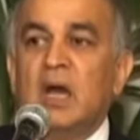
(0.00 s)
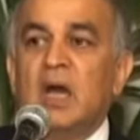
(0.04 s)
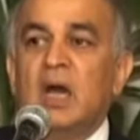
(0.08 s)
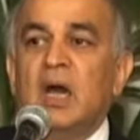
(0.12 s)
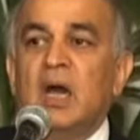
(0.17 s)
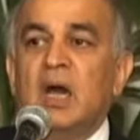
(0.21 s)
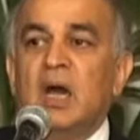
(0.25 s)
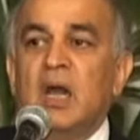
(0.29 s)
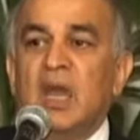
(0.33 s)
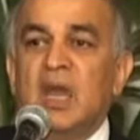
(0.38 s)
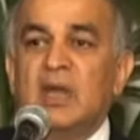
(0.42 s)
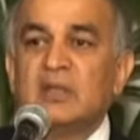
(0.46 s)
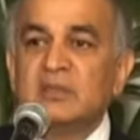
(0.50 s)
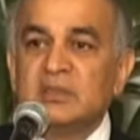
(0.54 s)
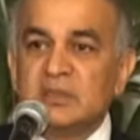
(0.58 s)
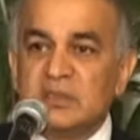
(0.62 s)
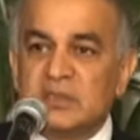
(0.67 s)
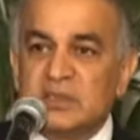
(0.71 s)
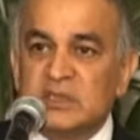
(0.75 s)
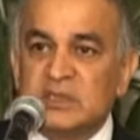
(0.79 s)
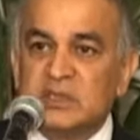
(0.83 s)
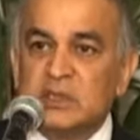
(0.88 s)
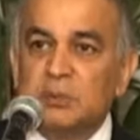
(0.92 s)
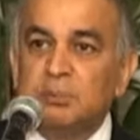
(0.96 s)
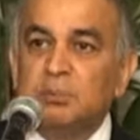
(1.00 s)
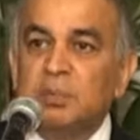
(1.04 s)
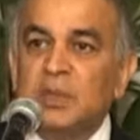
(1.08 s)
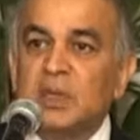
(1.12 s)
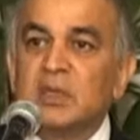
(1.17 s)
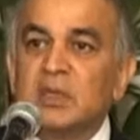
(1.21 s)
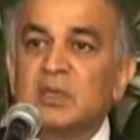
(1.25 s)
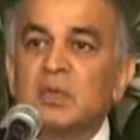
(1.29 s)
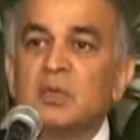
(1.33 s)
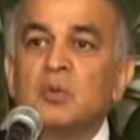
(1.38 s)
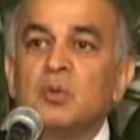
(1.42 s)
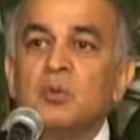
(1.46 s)
and this is a
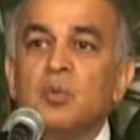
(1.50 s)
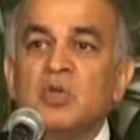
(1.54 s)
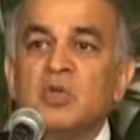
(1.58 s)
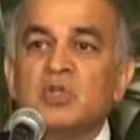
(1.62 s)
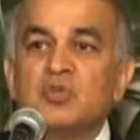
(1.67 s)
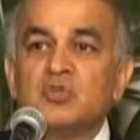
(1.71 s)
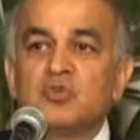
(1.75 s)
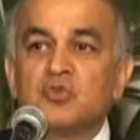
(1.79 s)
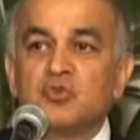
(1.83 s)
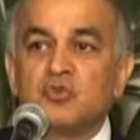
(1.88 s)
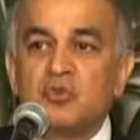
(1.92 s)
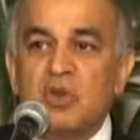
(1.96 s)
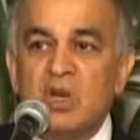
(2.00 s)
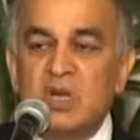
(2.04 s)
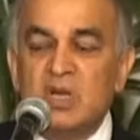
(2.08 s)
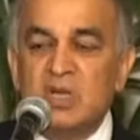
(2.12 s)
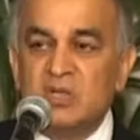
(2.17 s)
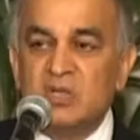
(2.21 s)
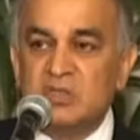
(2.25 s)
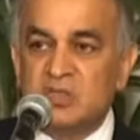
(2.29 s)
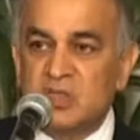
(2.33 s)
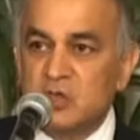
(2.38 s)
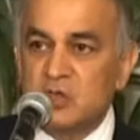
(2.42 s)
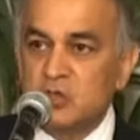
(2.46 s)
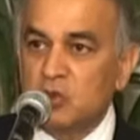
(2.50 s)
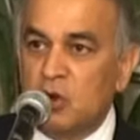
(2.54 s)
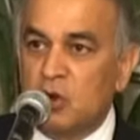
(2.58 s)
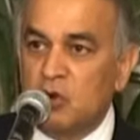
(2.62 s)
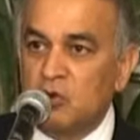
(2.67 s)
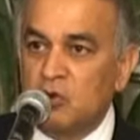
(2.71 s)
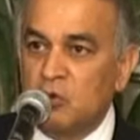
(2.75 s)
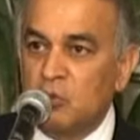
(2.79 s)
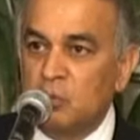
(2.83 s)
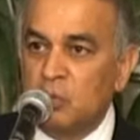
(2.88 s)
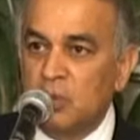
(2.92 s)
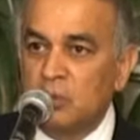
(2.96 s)
burden which really is
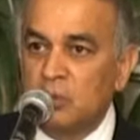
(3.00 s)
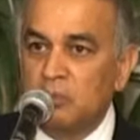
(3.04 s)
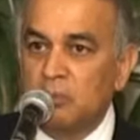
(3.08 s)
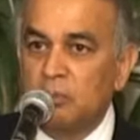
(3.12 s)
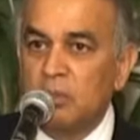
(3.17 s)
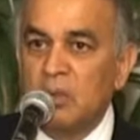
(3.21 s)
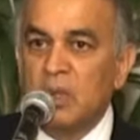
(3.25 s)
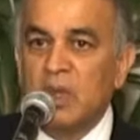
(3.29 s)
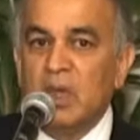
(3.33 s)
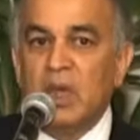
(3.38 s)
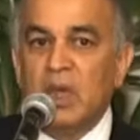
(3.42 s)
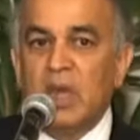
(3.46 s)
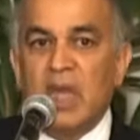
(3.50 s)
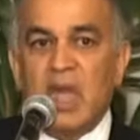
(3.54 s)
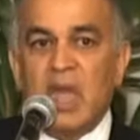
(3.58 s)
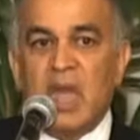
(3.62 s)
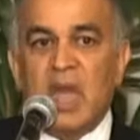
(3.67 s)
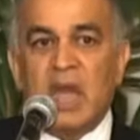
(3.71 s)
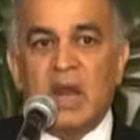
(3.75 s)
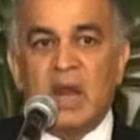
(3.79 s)
intolerable. And